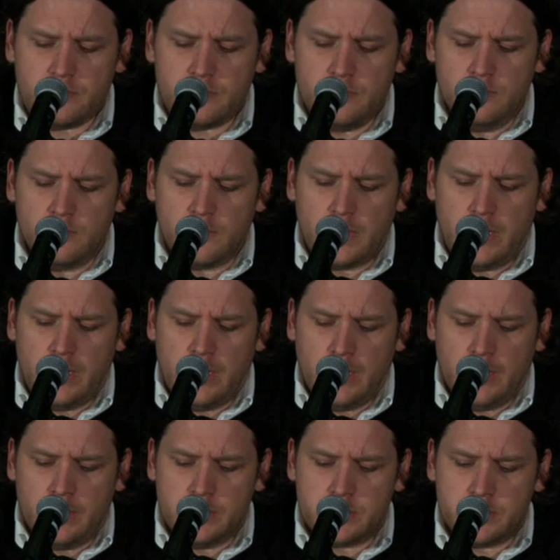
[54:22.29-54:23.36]

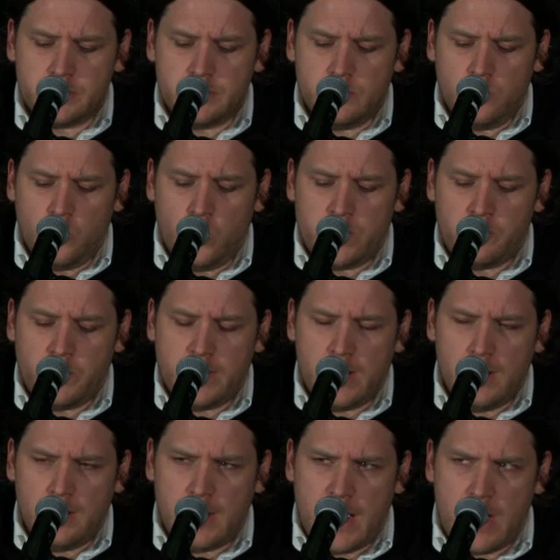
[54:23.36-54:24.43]
And when we
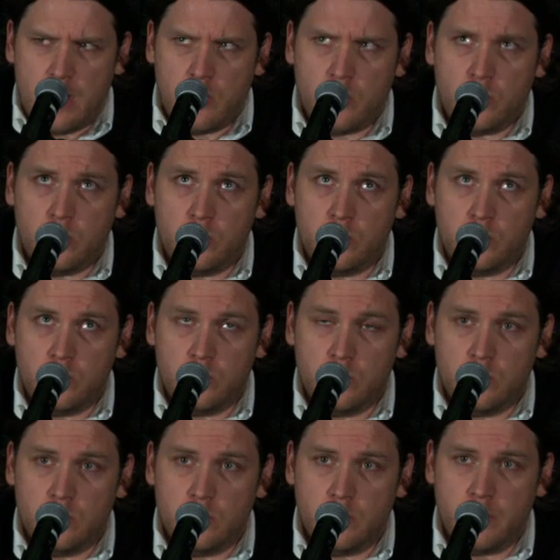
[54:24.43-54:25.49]
allow
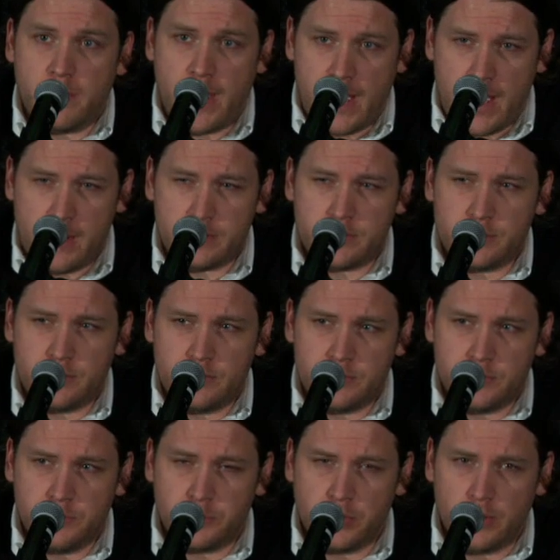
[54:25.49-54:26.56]
that to
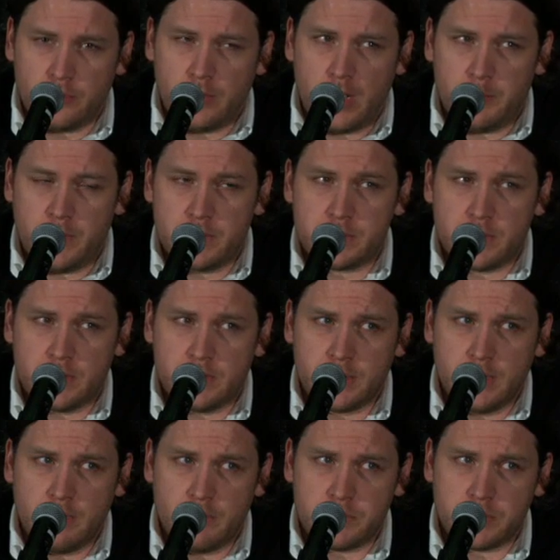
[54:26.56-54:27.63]
program us and to give
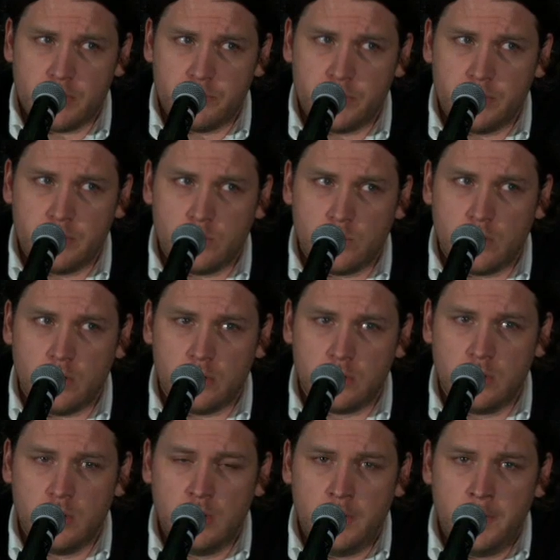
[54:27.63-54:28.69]
us our view of the world,
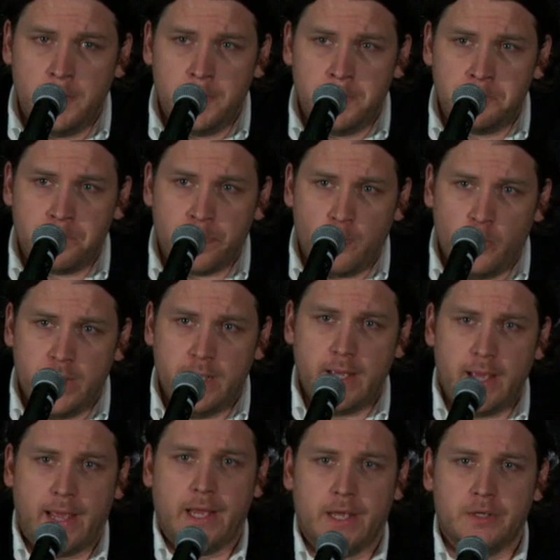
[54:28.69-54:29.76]
we
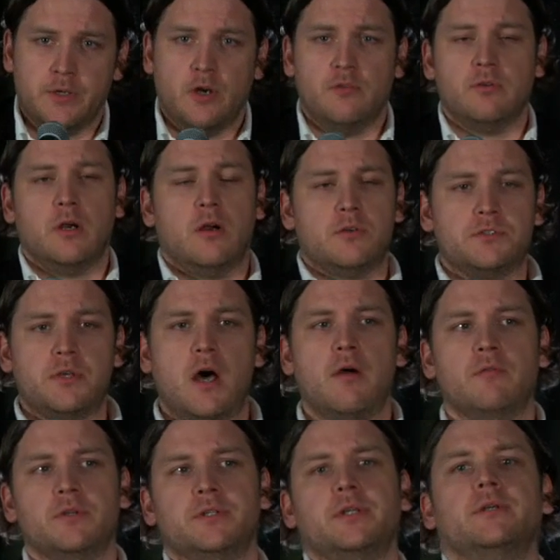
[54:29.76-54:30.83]
hand over our
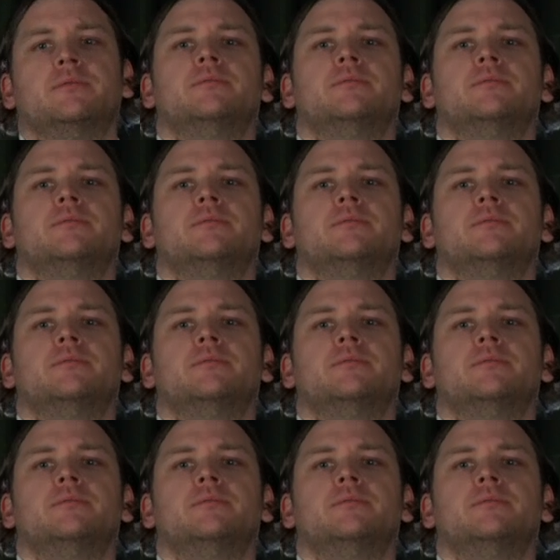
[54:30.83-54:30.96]
sovereignty.